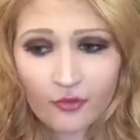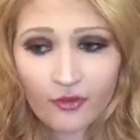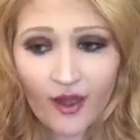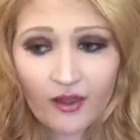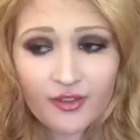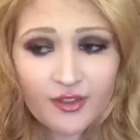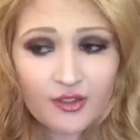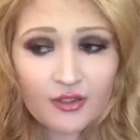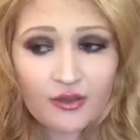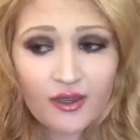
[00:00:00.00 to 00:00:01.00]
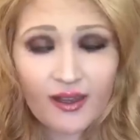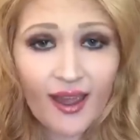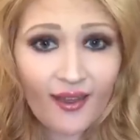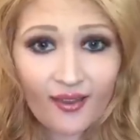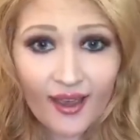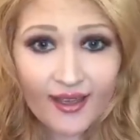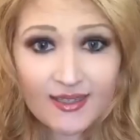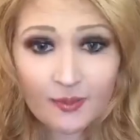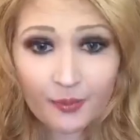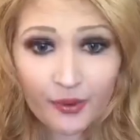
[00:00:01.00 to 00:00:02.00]
filed the suit in LA
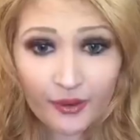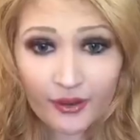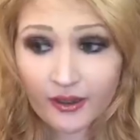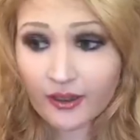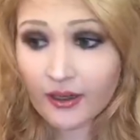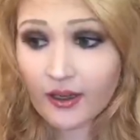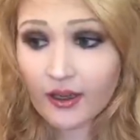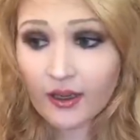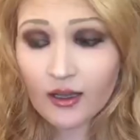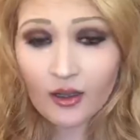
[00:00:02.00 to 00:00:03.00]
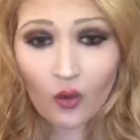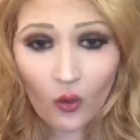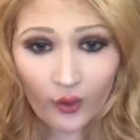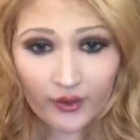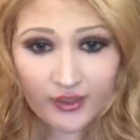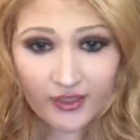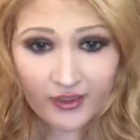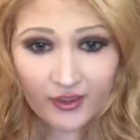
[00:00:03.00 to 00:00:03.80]
Superior Court.